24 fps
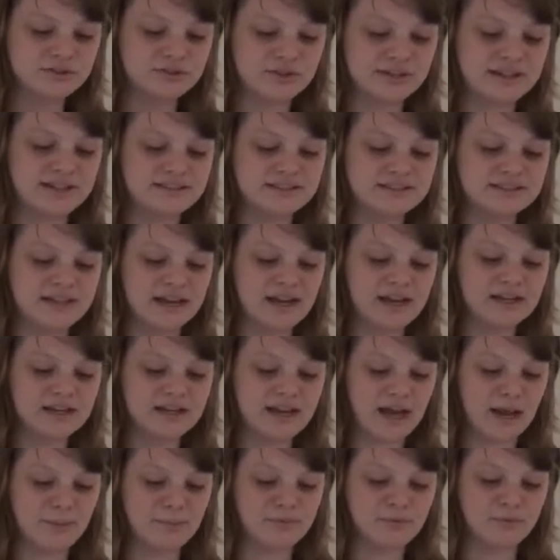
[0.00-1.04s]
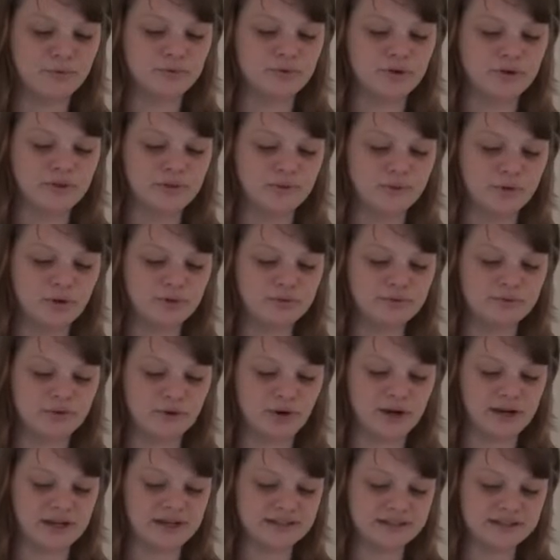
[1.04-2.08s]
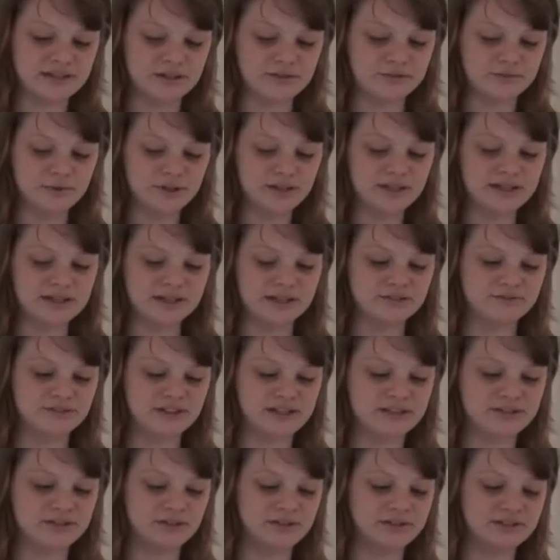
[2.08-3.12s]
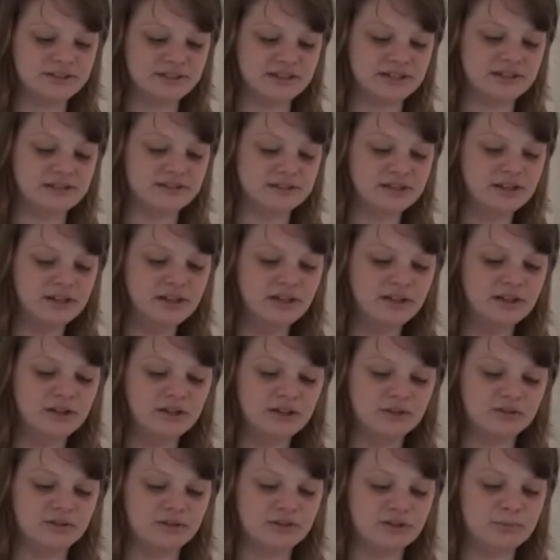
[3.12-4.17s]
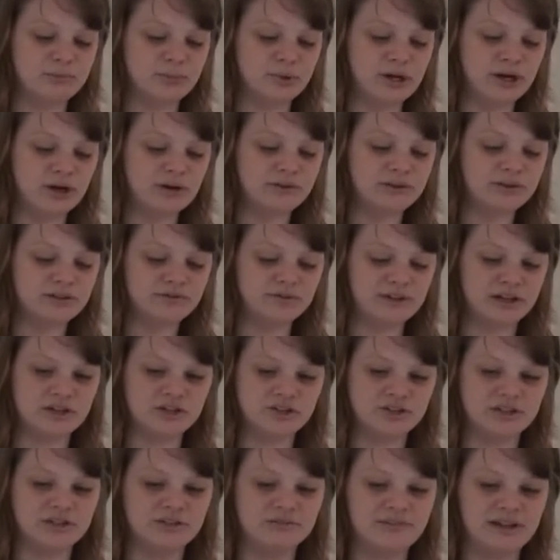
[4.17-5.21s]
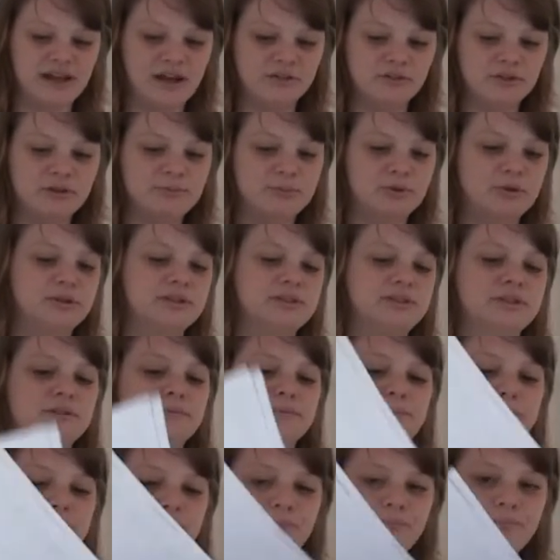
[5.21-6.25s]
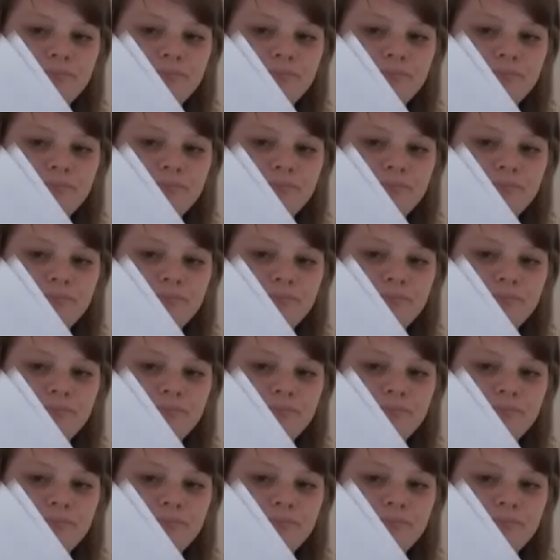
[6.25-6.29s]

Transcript: So let us stand now before the throne of grace and freely confess our sins using the prayer of confession found in the bulletin.